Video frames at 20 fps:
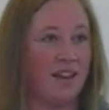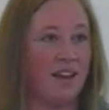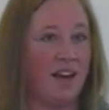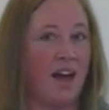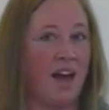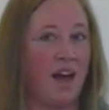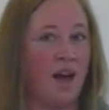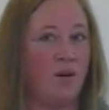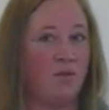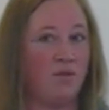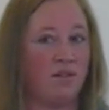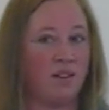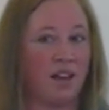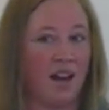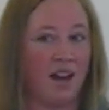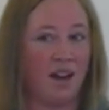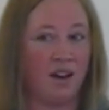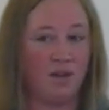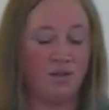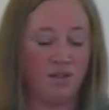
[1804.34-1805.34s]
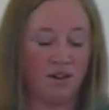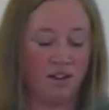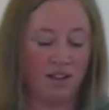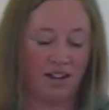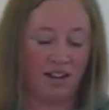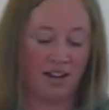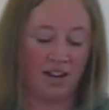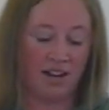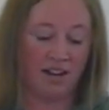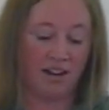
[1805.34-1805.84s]
out loud
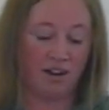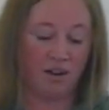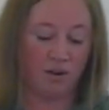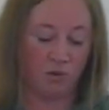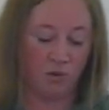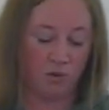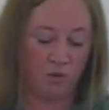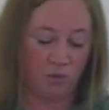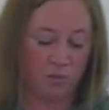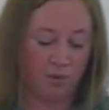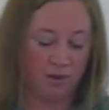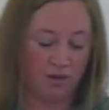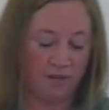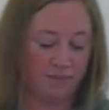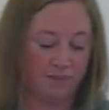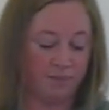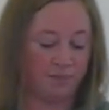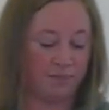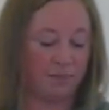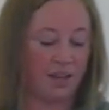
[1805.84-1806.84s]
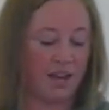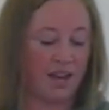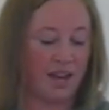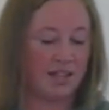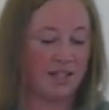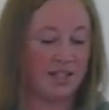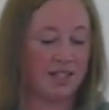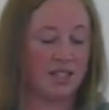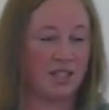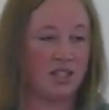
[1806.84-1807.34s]
in a group.
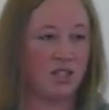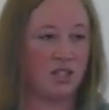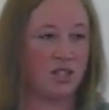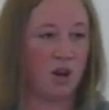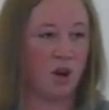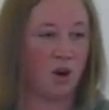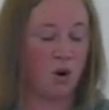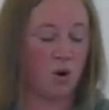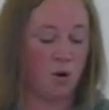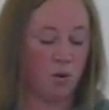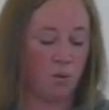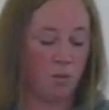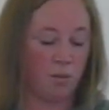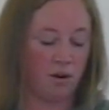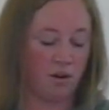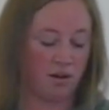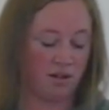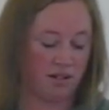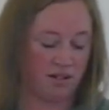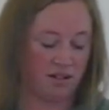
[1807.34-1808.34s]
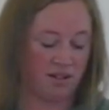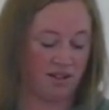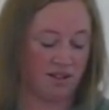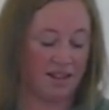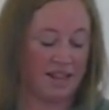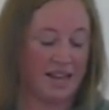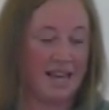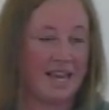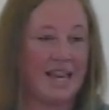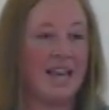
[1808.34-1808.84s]
It's so personal.
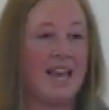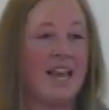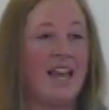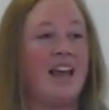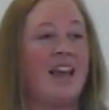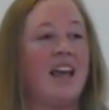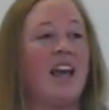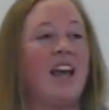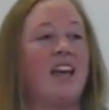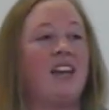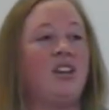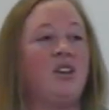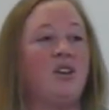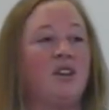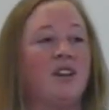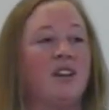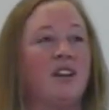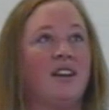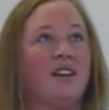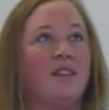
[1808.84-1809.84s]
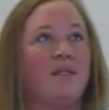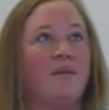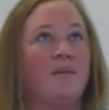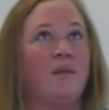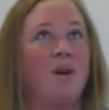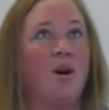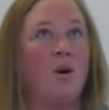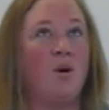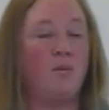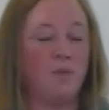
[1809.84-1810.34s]
And you're
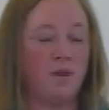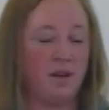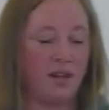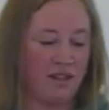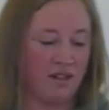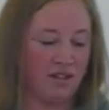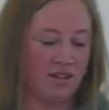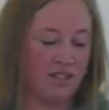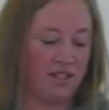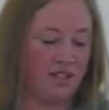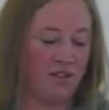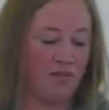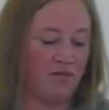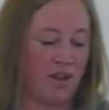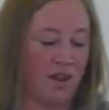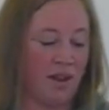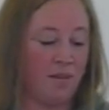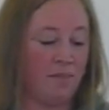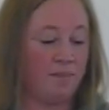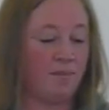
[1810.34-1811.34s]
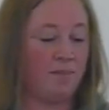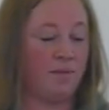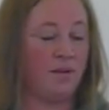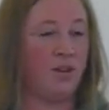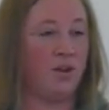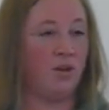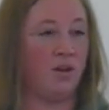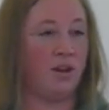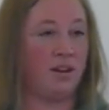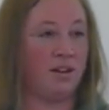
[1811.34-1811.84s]
opening yourself up,
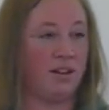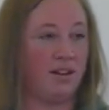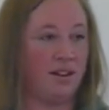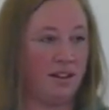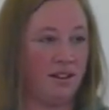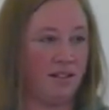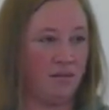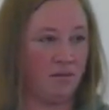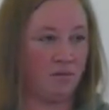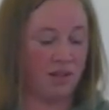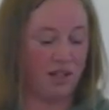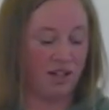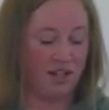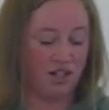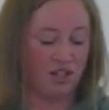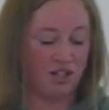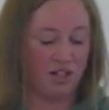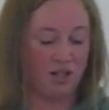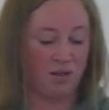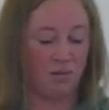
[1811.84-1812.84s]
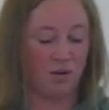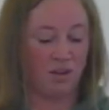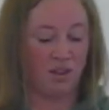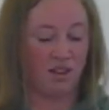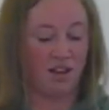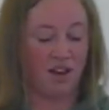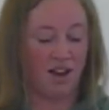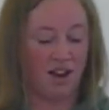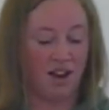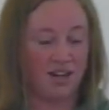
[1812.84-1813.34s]
your relationship with
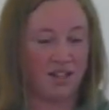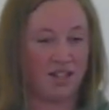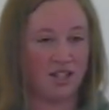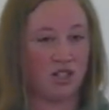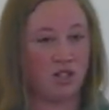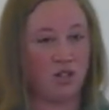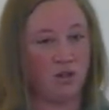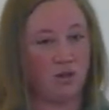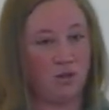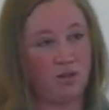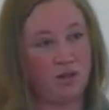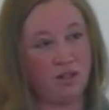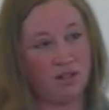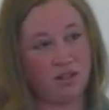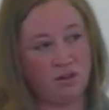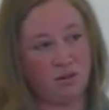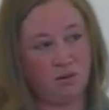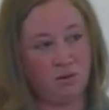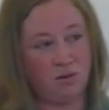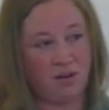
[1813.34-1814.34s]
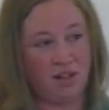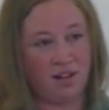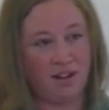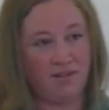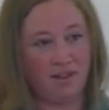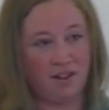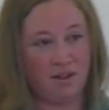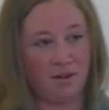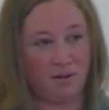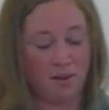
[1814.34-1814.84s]
God to the scrutiny of
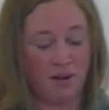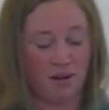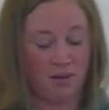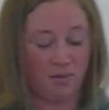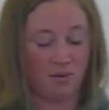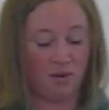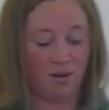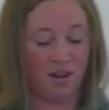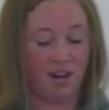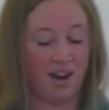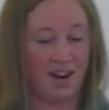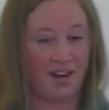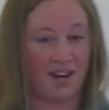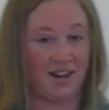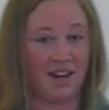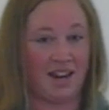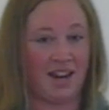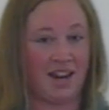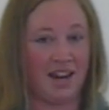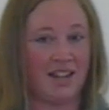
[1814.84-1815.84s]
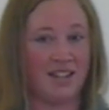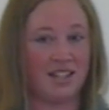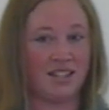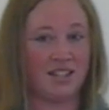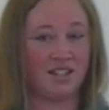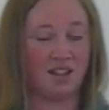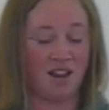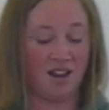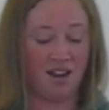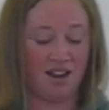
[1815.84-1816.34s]
other people and it's
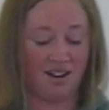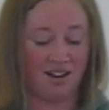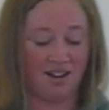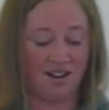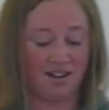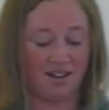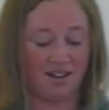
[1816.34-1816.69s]
not